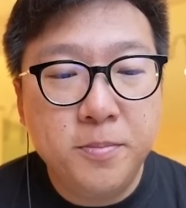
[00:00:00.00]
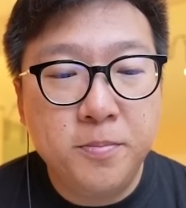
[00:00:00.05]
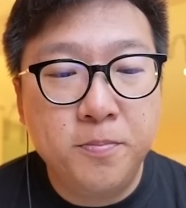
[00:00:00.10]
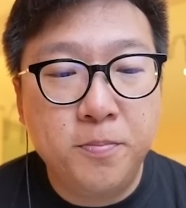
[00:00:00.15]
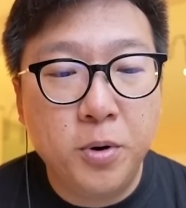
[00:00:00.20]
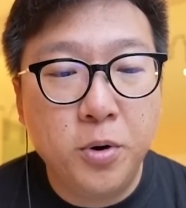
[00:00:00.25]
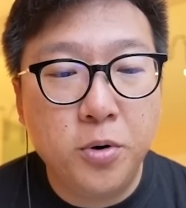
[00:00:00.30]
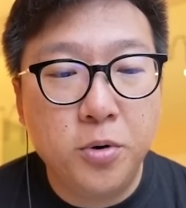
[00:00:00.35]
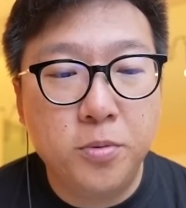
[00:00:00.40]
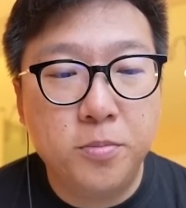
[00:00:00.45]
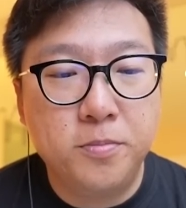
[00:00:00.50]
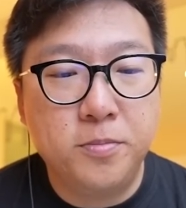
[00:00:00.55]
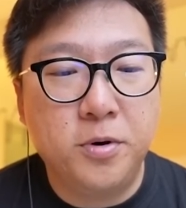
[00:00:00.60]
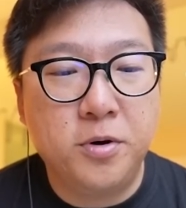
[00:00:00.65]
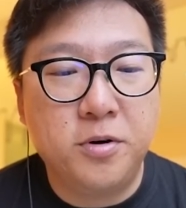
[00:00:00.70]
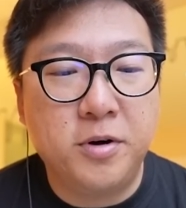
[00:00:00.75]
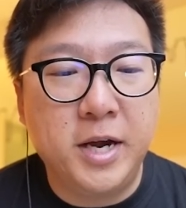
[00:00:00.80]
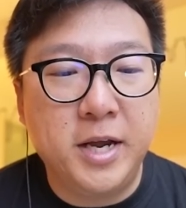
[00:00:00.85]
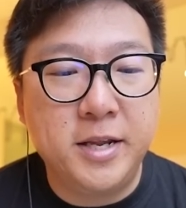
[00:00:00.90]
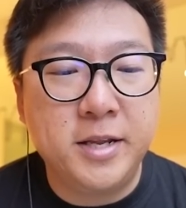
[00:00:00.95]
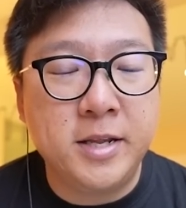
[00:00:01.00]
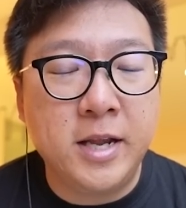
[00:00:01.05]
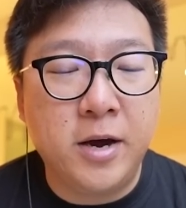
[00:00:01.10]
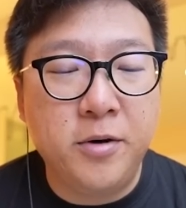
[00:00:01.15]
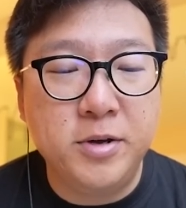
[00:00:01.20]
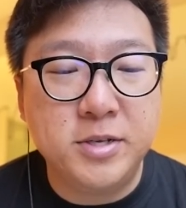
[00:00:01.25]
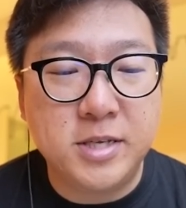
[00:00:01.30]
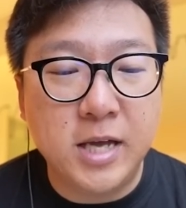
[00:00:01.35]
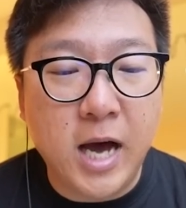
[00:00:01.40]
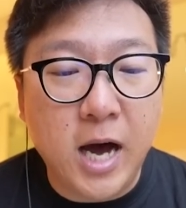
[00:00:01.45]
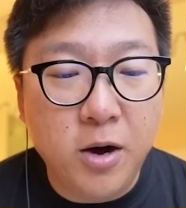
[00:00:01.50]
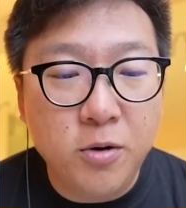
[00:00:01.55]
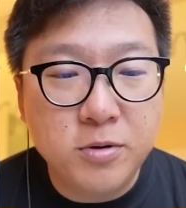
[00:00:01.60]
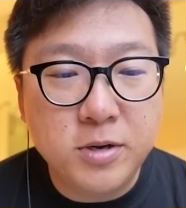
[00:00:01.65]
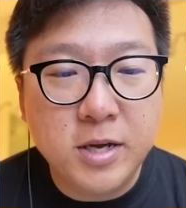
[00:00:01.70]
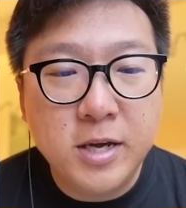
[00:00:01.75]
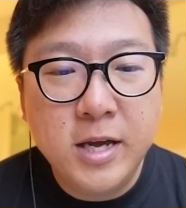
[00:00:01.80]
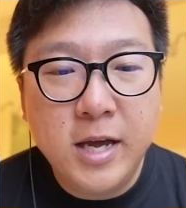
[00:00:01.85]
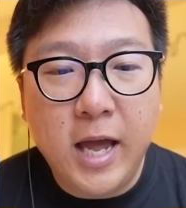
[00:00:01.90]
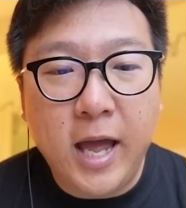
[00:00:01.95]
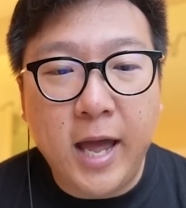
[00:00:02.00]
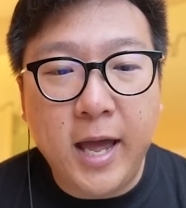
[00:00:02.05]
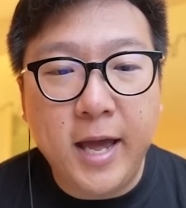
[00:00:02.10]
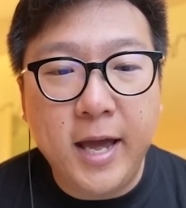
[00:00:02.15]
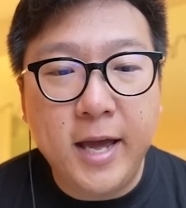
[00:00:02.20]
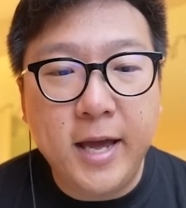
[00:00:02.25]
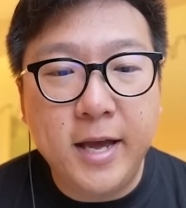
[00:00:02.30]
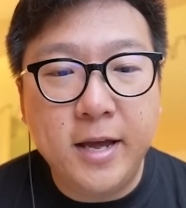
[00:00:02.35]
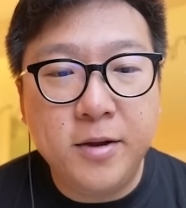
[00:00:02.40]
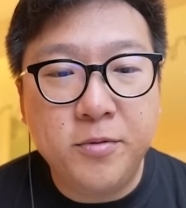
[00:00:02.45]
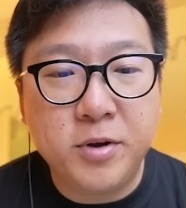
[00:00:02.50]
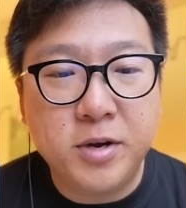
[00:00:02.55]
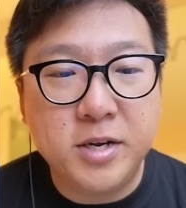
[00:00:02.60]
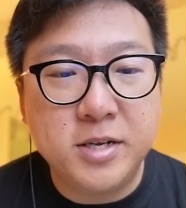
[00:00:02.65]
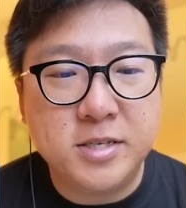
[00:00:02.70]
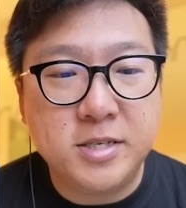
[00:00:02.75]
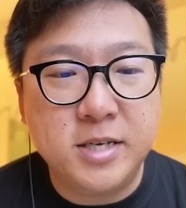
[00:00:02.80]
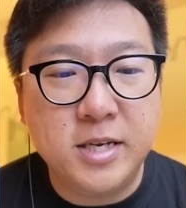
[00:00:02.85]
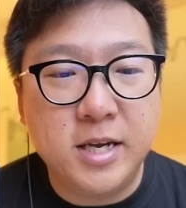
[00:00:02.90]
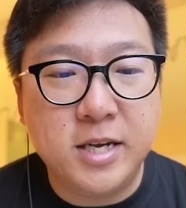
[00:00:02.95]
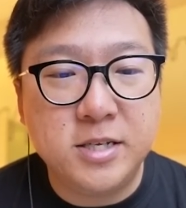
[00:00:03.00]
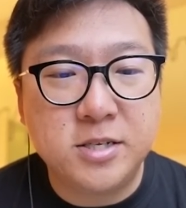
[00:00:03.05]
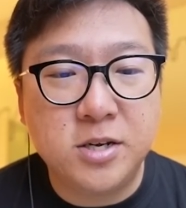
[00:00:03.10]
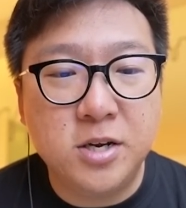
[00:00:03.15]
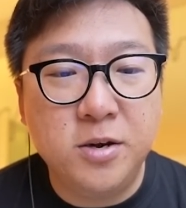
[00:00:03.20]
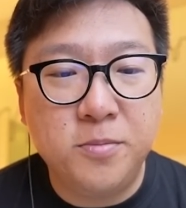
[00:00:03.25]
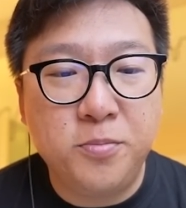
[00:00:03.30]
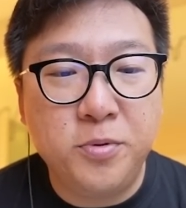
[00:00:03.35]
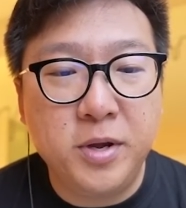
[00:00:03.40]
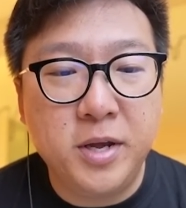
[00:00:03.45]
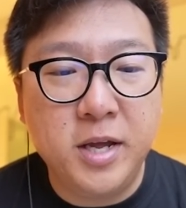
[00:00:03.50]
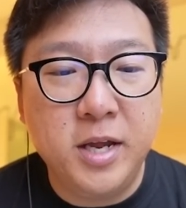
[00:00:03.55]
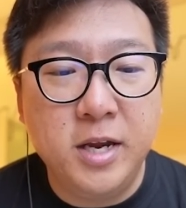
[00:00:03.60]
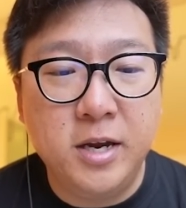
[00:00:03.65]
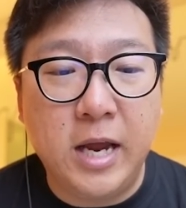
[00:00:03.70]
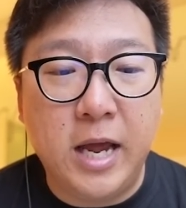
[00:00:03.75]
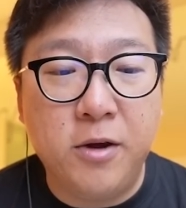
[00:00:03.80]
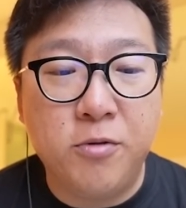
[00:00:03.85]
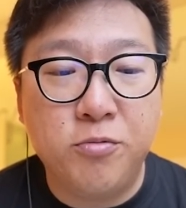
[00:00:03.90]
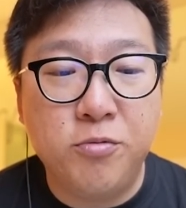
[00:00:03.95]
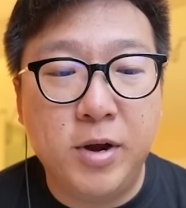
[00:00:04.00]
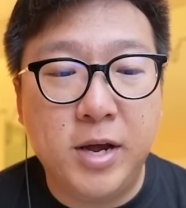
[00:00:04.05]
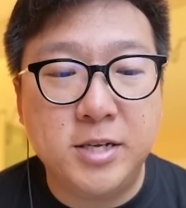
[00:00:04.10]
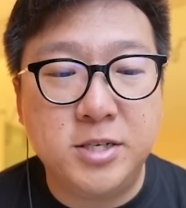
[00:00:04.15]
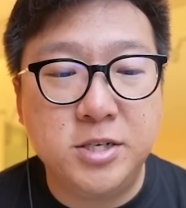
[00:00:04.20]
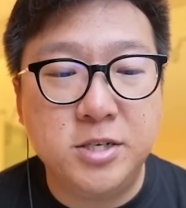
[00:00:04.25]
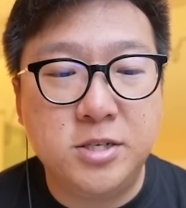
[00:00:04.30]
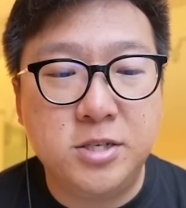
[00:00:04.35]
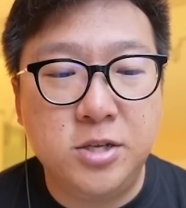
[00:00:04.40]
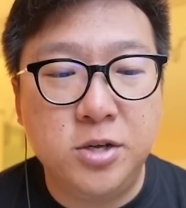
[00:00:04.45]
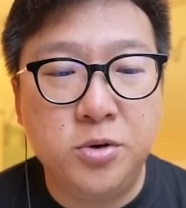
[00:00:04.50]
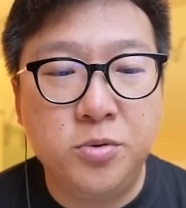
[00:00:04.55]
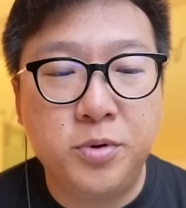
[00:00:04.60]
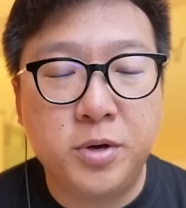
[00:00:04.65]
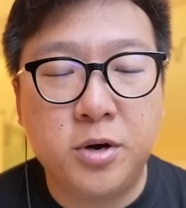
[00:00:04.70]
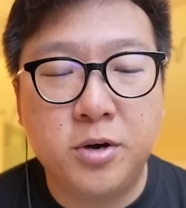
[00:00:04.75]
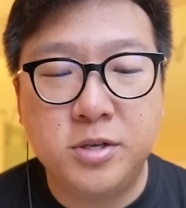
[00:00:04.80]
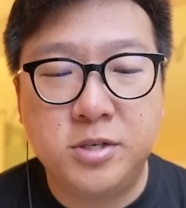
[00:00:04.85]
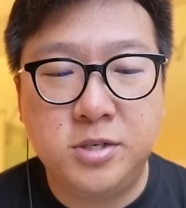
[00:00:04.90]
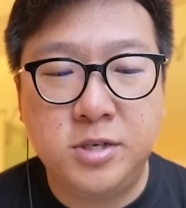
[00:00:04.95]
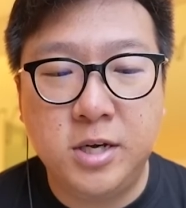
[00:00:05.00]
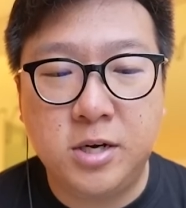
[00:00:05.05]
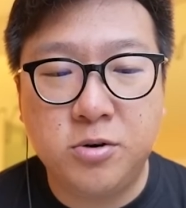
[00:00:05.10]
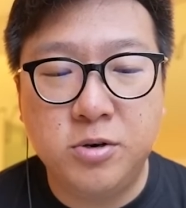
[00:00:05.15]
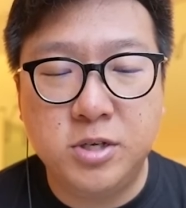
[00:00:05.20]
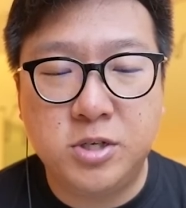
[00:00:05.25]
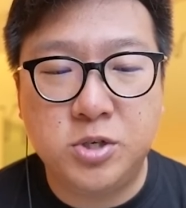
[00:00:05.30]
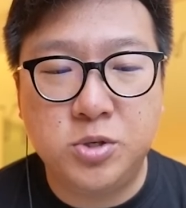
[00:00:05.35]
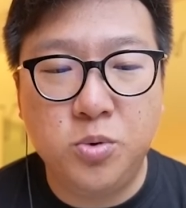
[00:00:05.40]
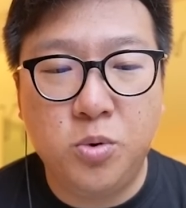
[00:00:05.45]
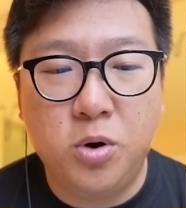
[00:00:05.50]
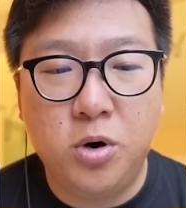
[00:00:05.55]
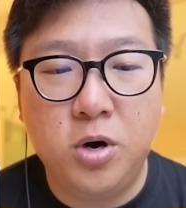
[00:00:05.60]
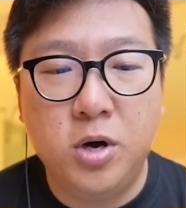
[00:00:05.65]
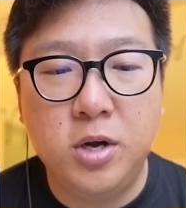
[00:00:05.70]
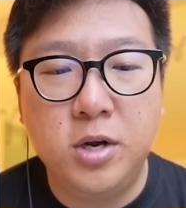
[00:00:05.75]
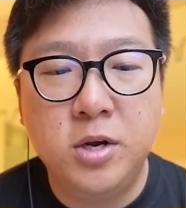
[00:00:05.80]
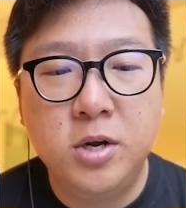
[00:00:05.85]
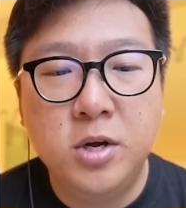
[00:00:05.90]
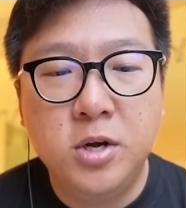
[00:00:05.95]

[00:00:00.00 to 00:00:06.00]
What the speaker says: Boom. Alright, now it's out, and we're gonna see that he's gonna bring in a Registeel. We got Sacred Sword.